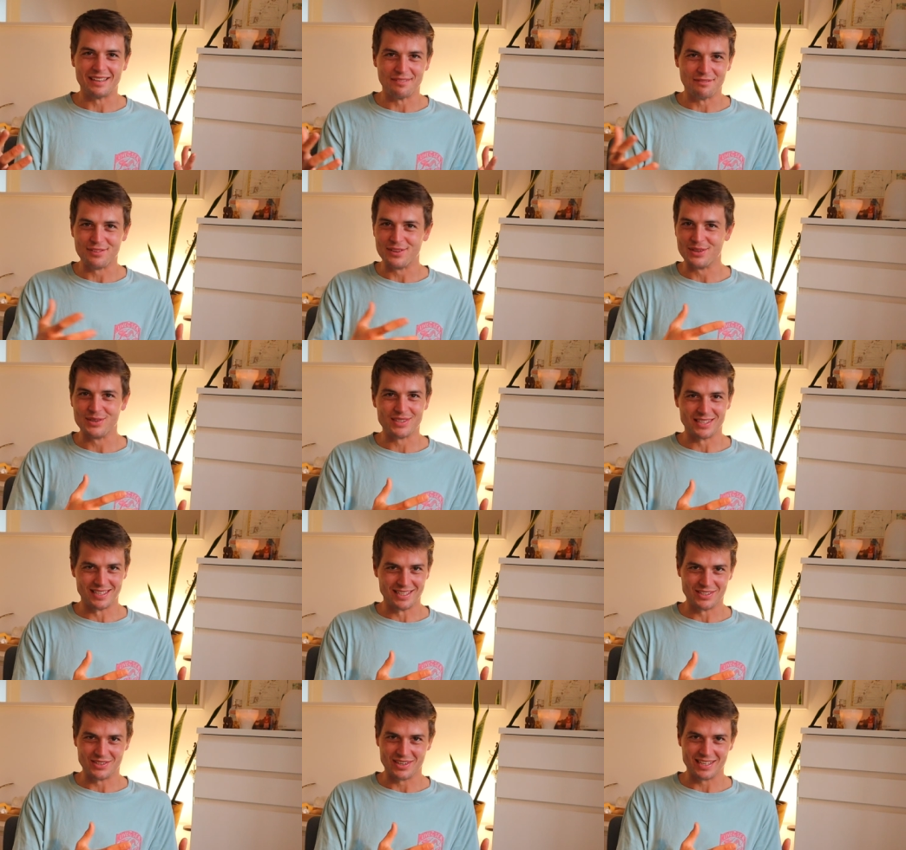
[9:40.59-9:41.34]

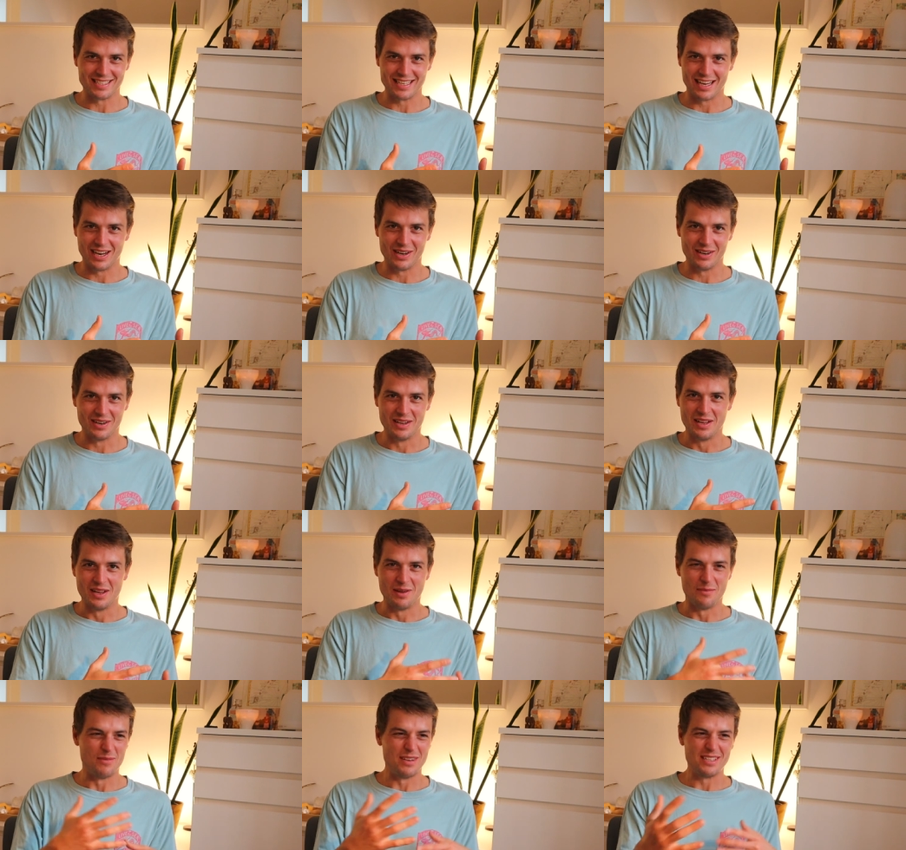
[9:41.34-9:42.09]
confused and stressed out,
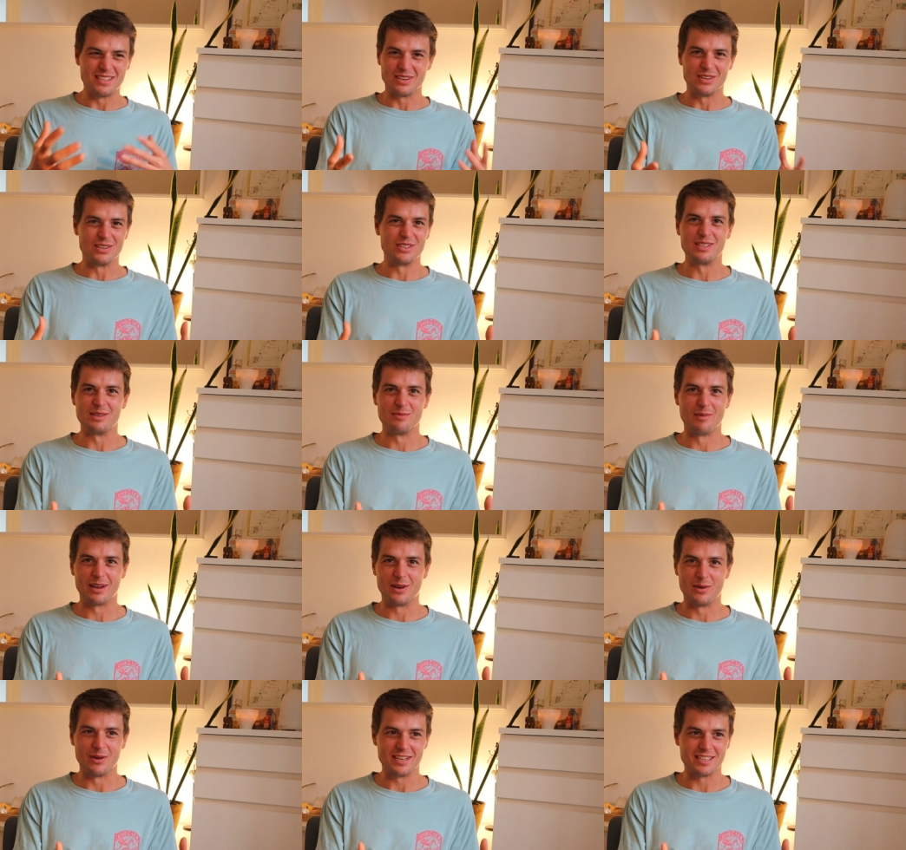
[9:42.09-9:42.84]
misunderstood
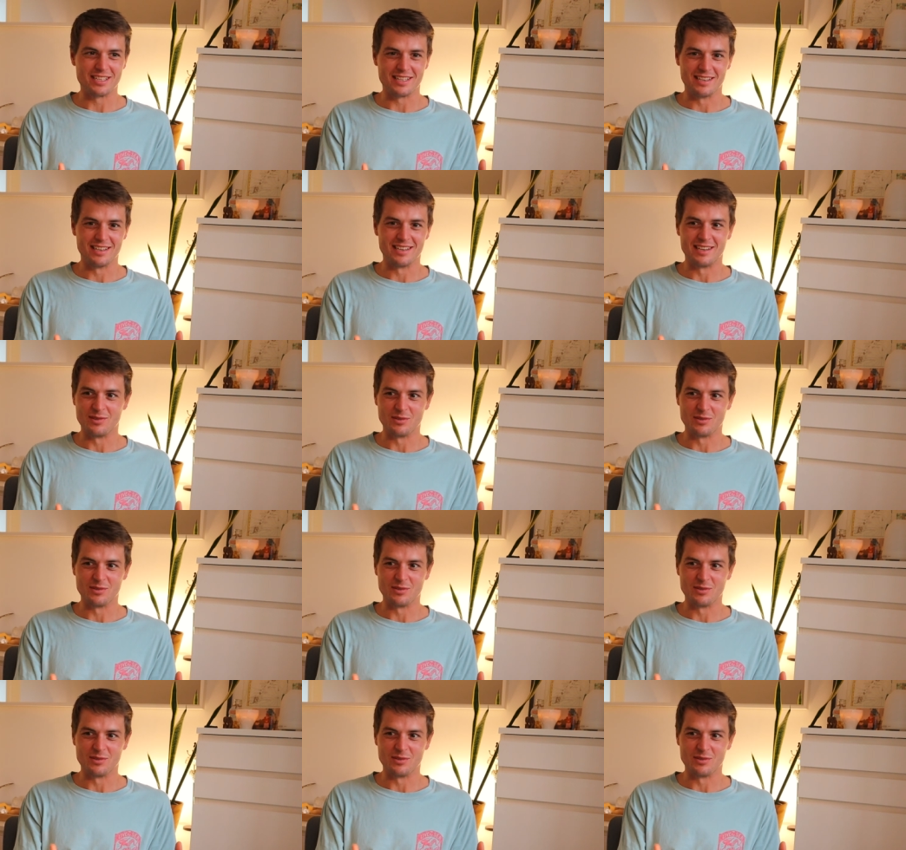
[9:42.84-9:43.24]
my question.